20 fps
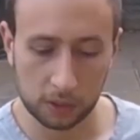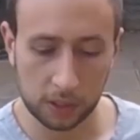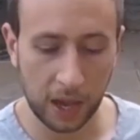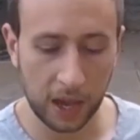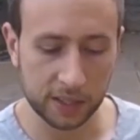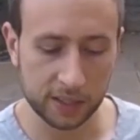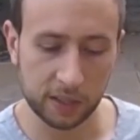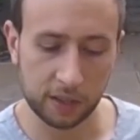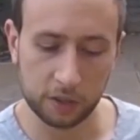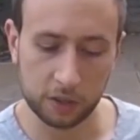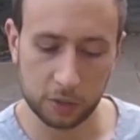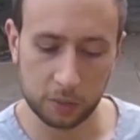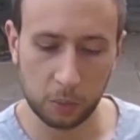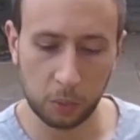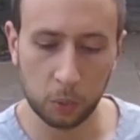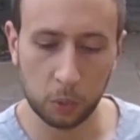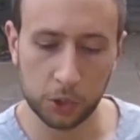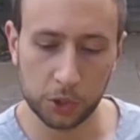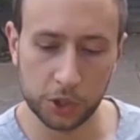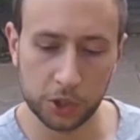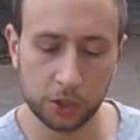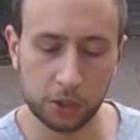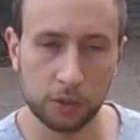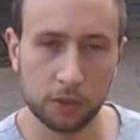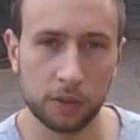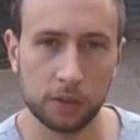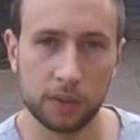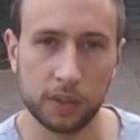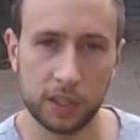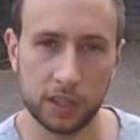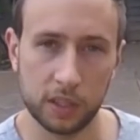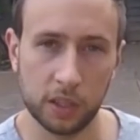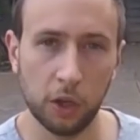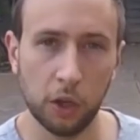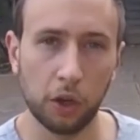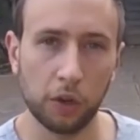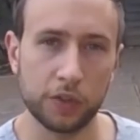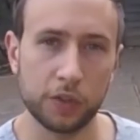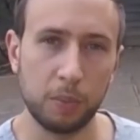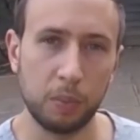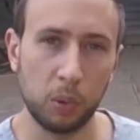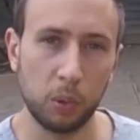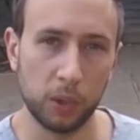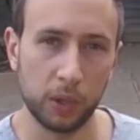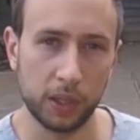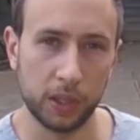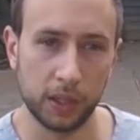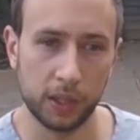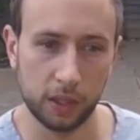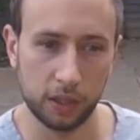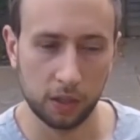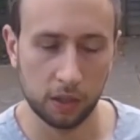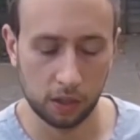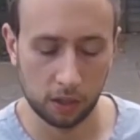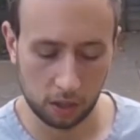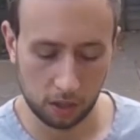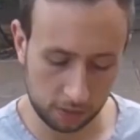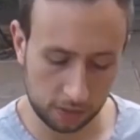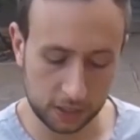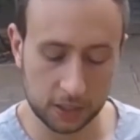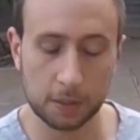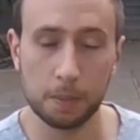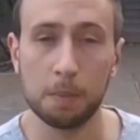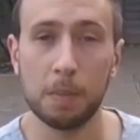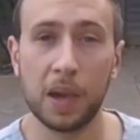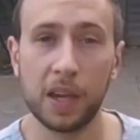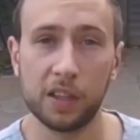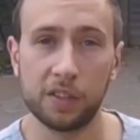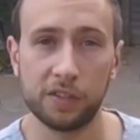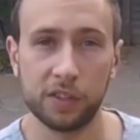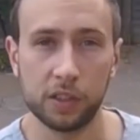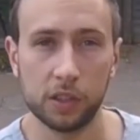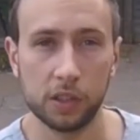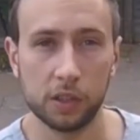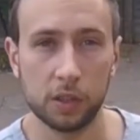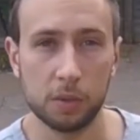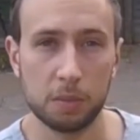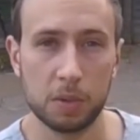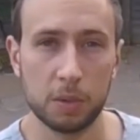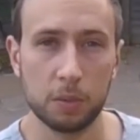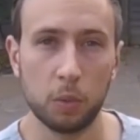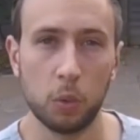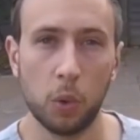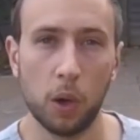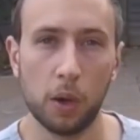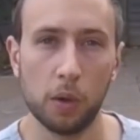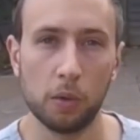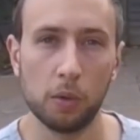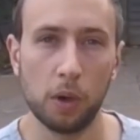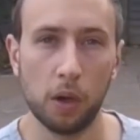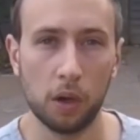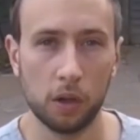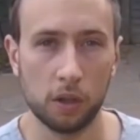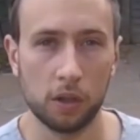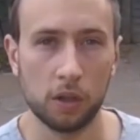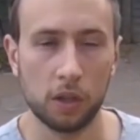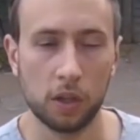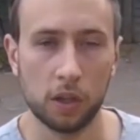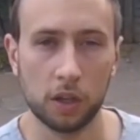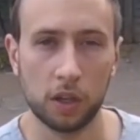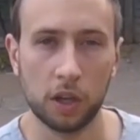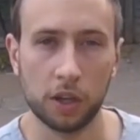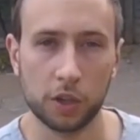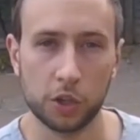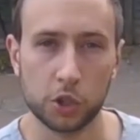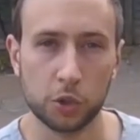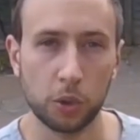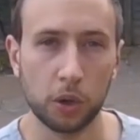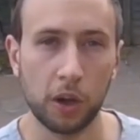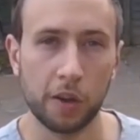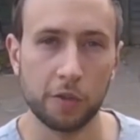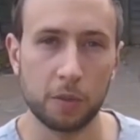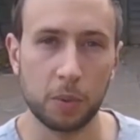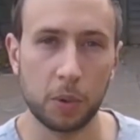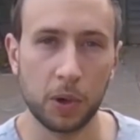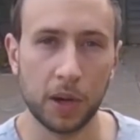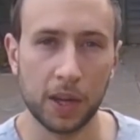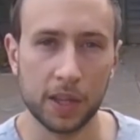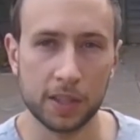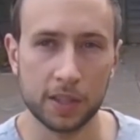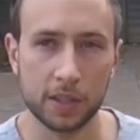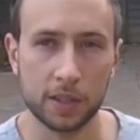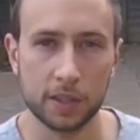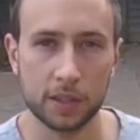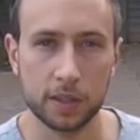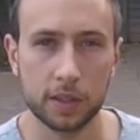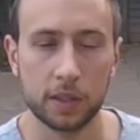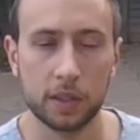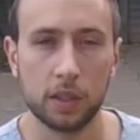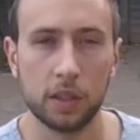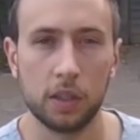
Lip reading: As they're a support shoe, there's a lot of support in here. These are made for people who wear kind of strong overpronators